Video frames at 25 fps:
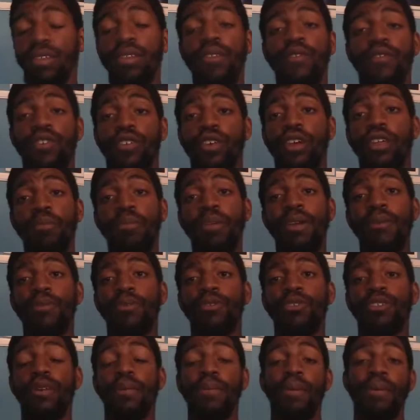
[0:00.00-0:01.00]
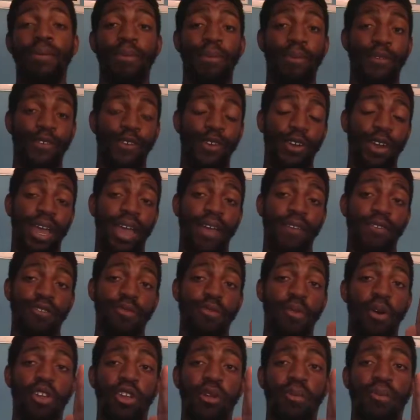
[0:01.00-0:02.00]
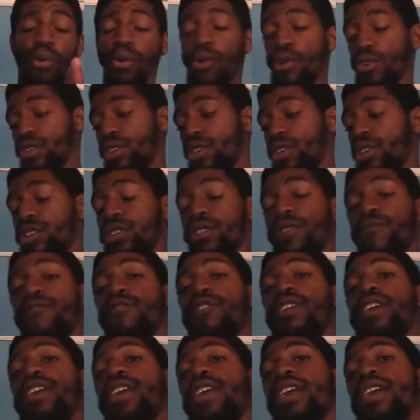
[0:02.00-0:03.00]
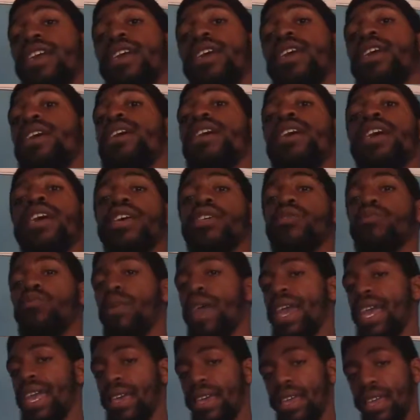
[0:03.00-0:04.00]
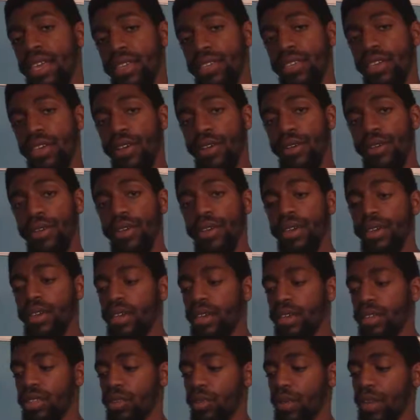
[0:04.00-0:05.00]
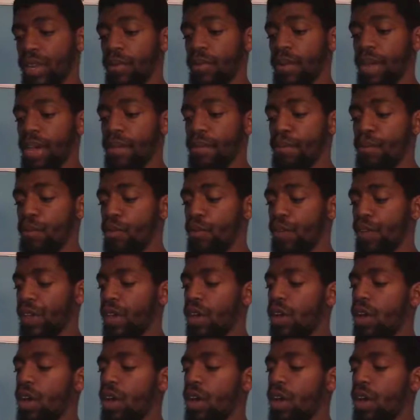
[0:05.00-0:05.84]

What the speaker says: For other people, some people prefer to have smaller boards because the flicking is way easier. So anyway, moving